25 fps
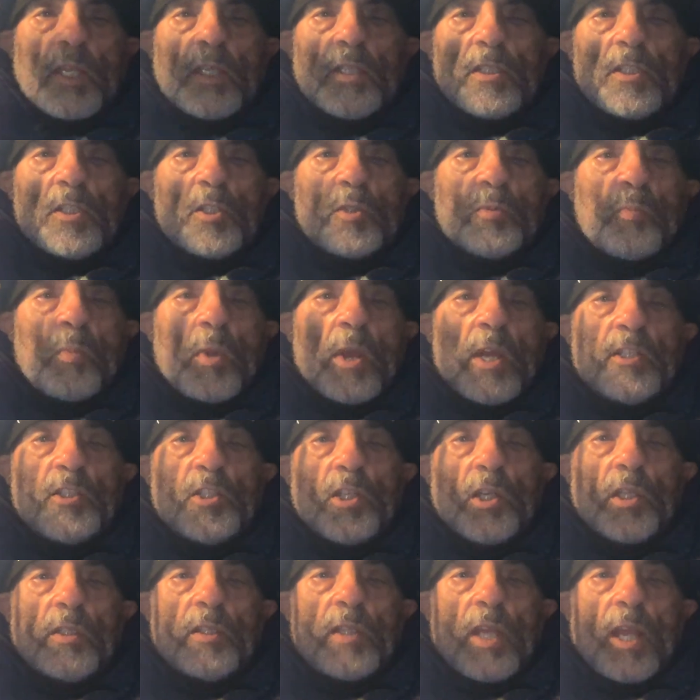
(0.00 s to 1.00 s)
and its
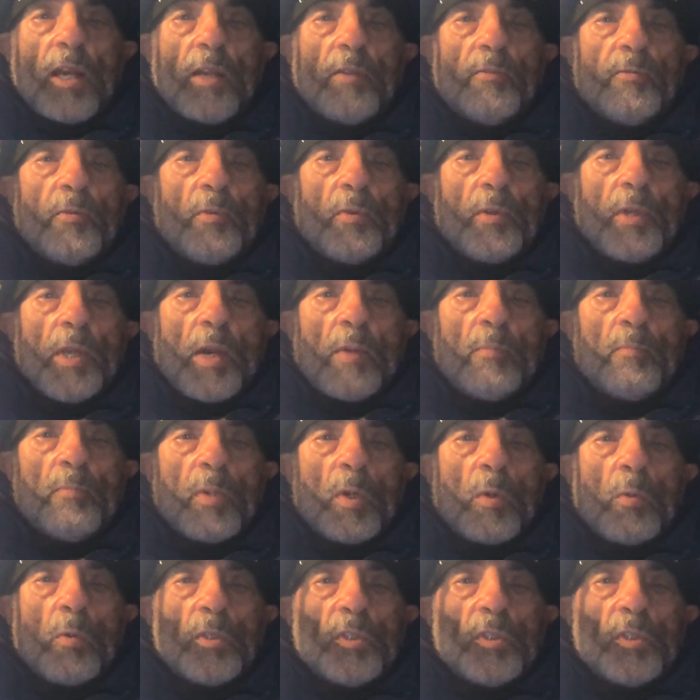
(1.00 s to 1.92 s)
matching telephone number,